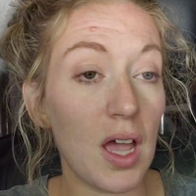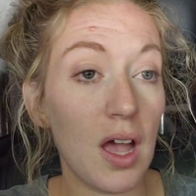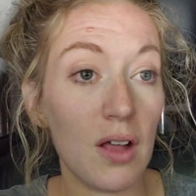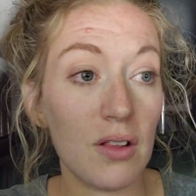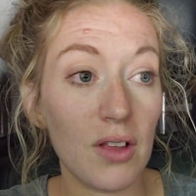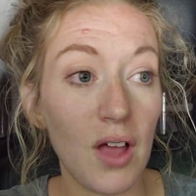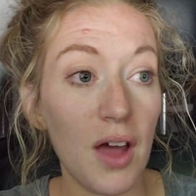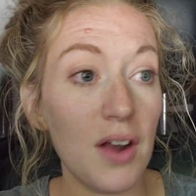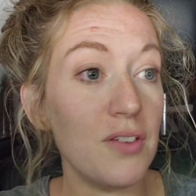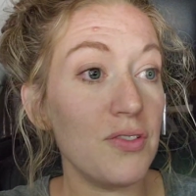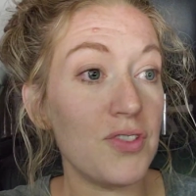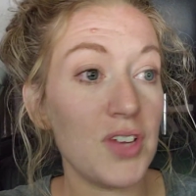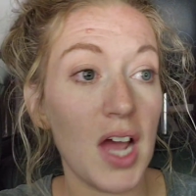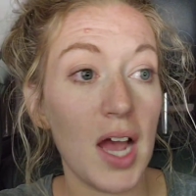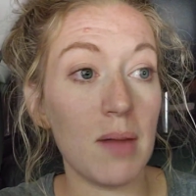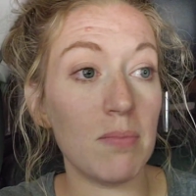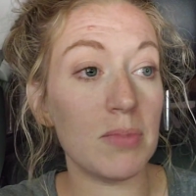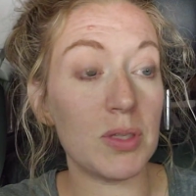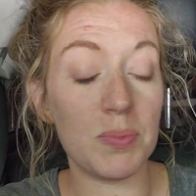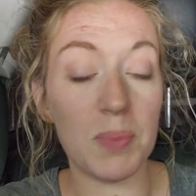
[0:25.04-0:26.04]
a lot of
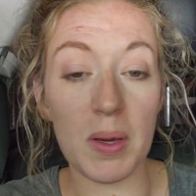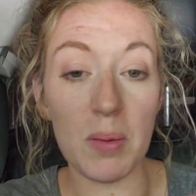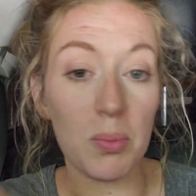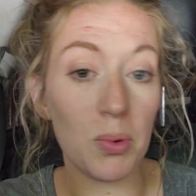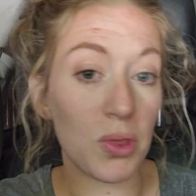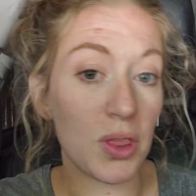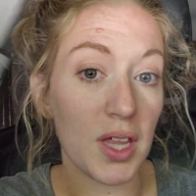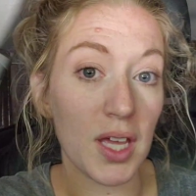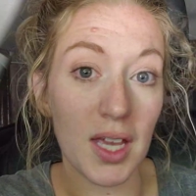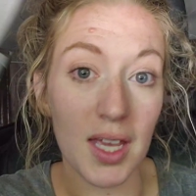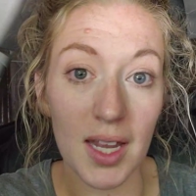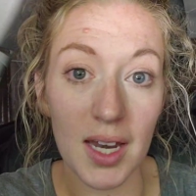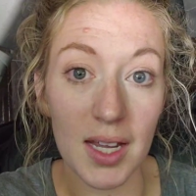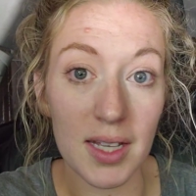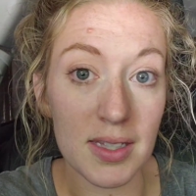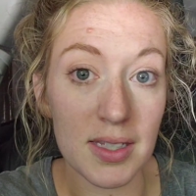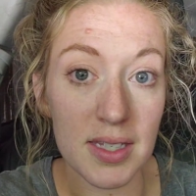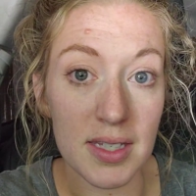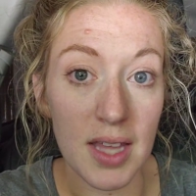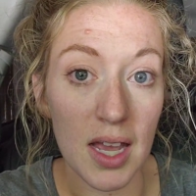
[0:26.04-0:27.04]
times people think it
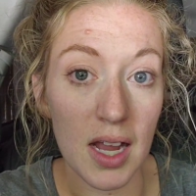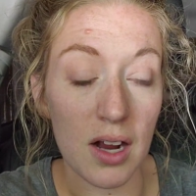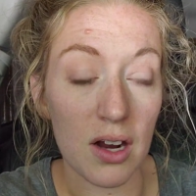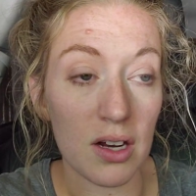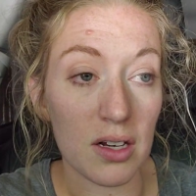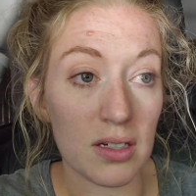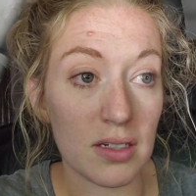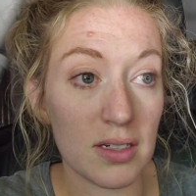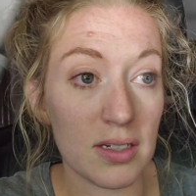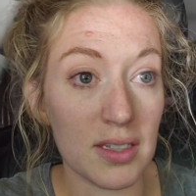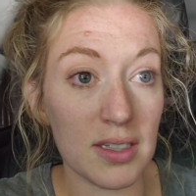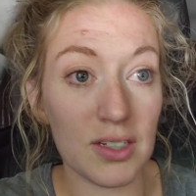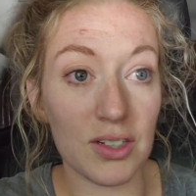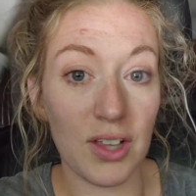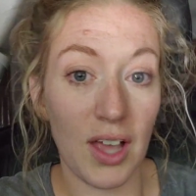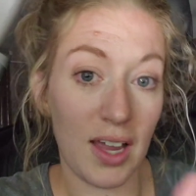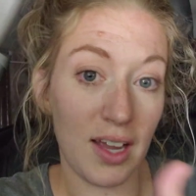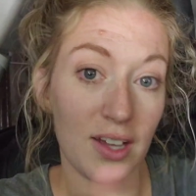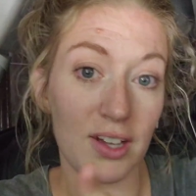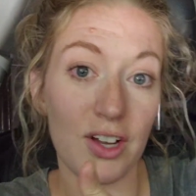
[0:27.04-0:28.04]
ends there. And they're
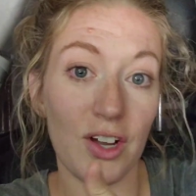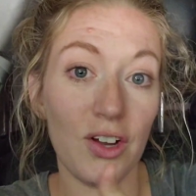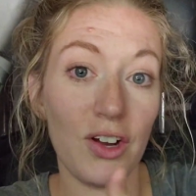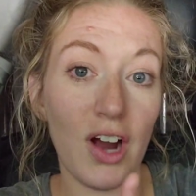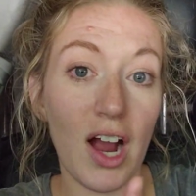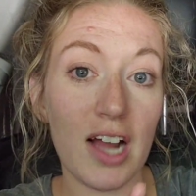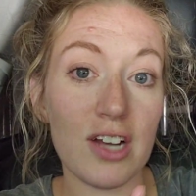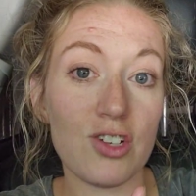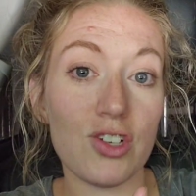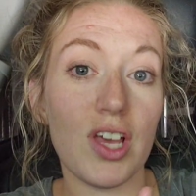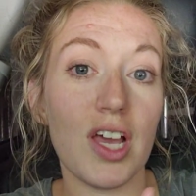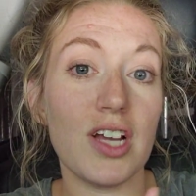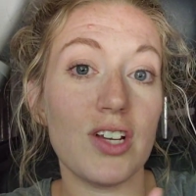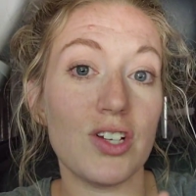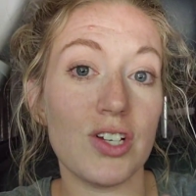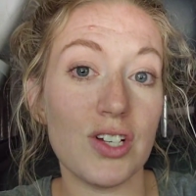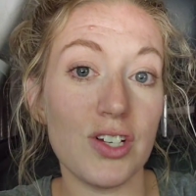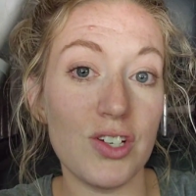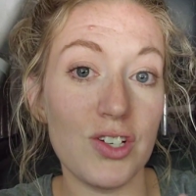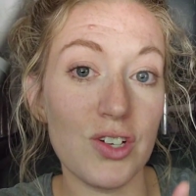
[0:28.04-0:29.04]
like,
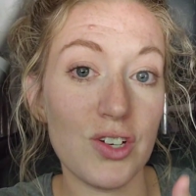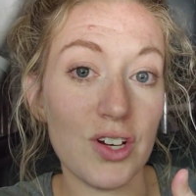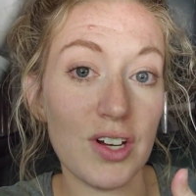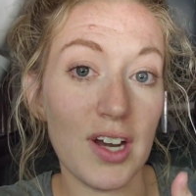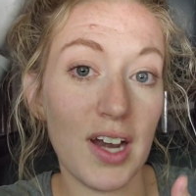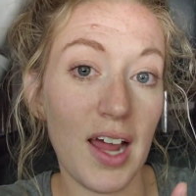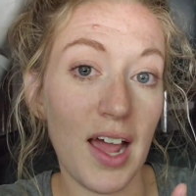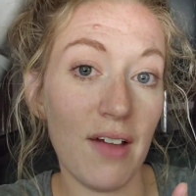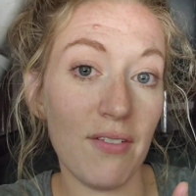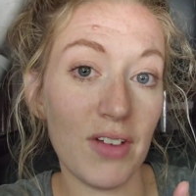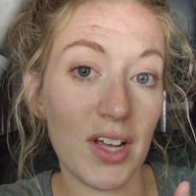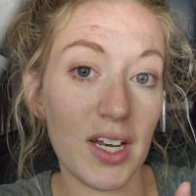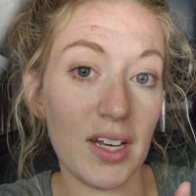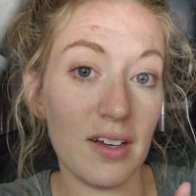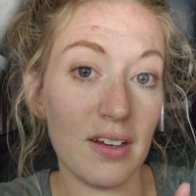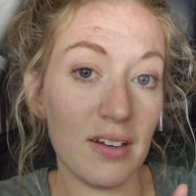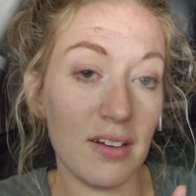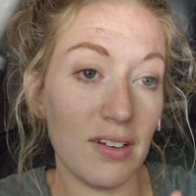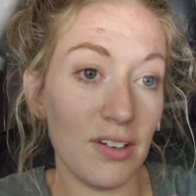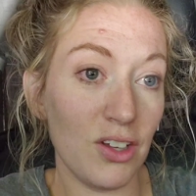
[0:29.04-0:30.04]
congratulations, you're in
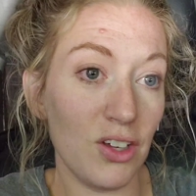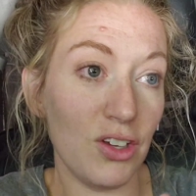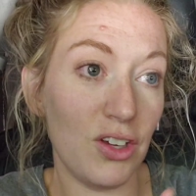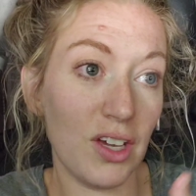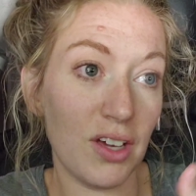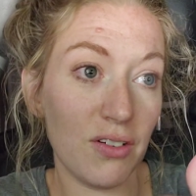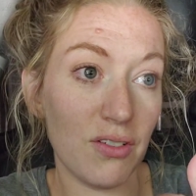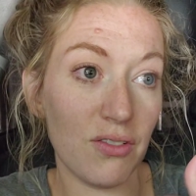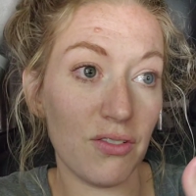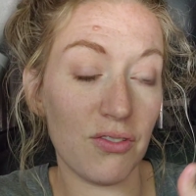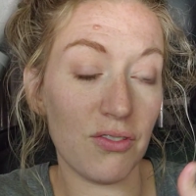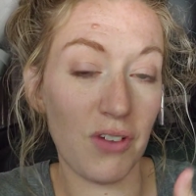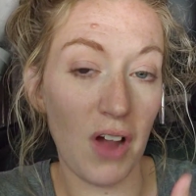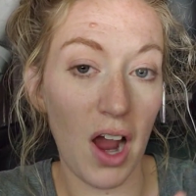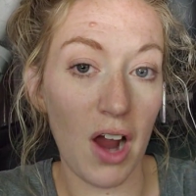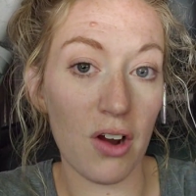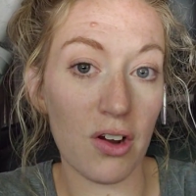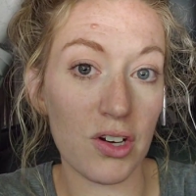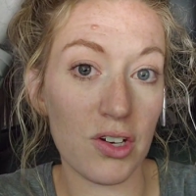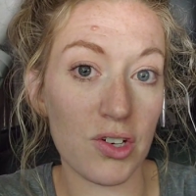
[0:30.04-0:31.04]
heaven. You get
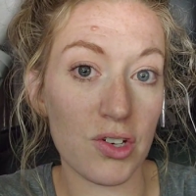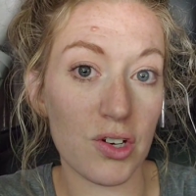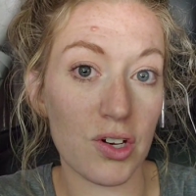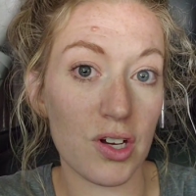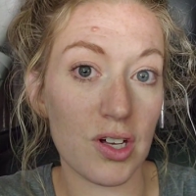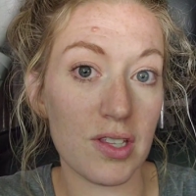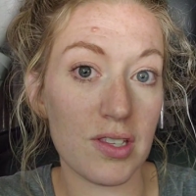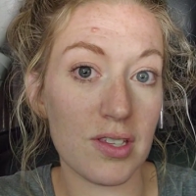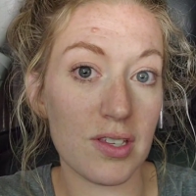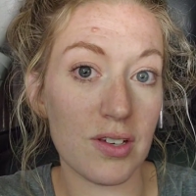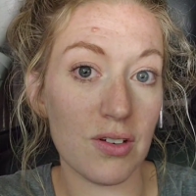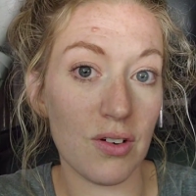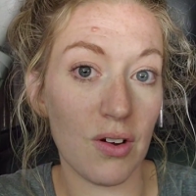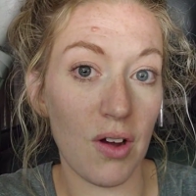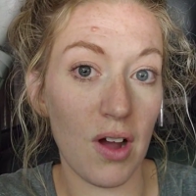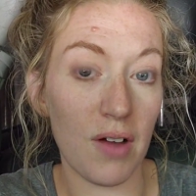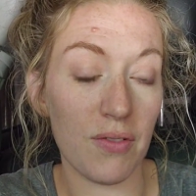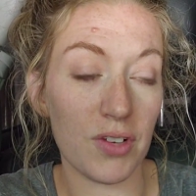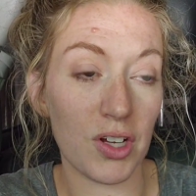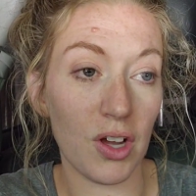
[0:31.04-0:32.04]
fire insurance. You
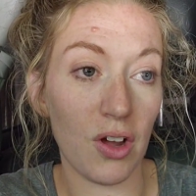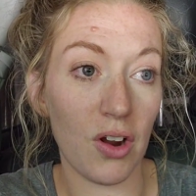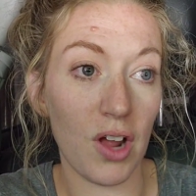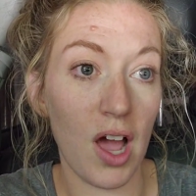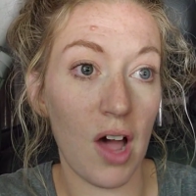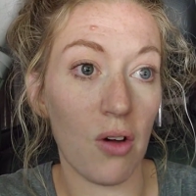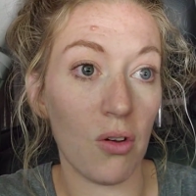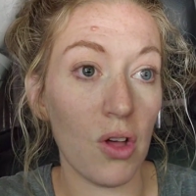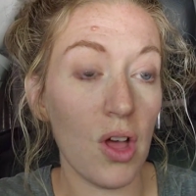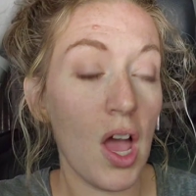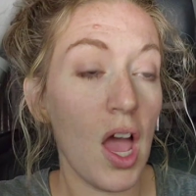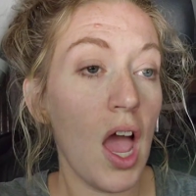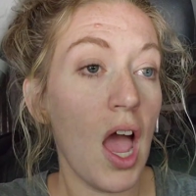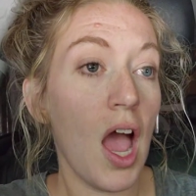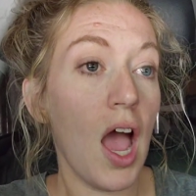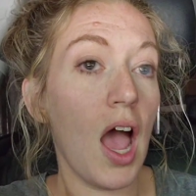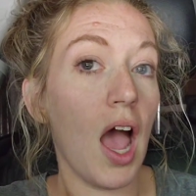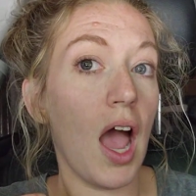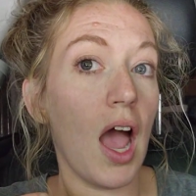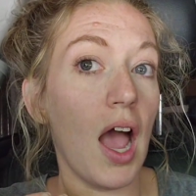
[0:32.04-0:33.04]
don't have to go to hell.
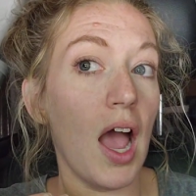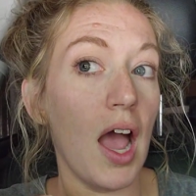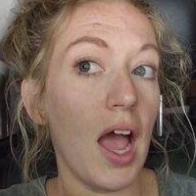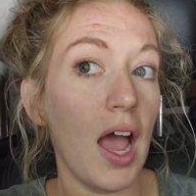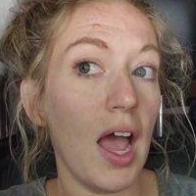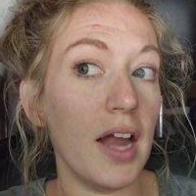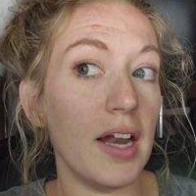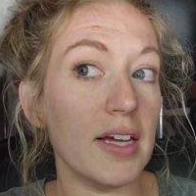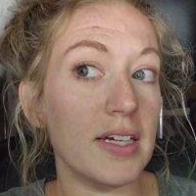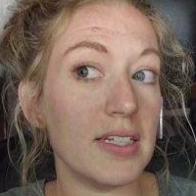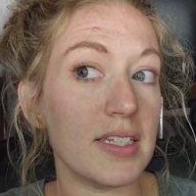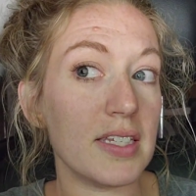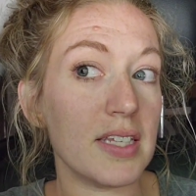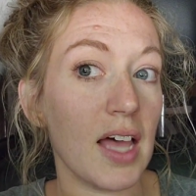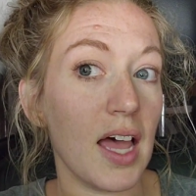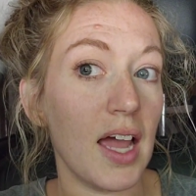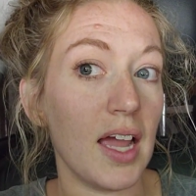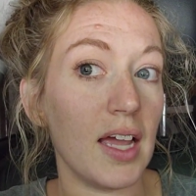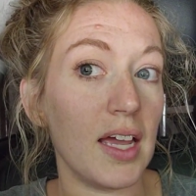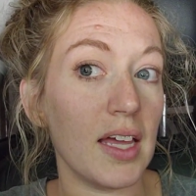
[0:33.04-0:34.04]
And it's
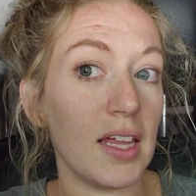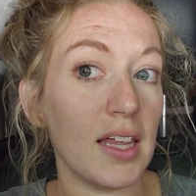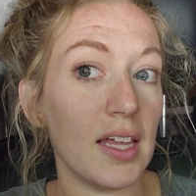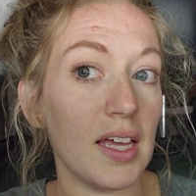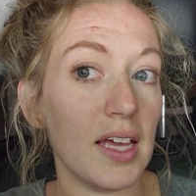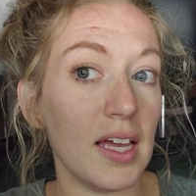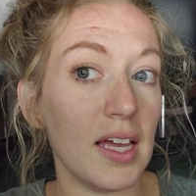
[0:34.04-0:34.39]
like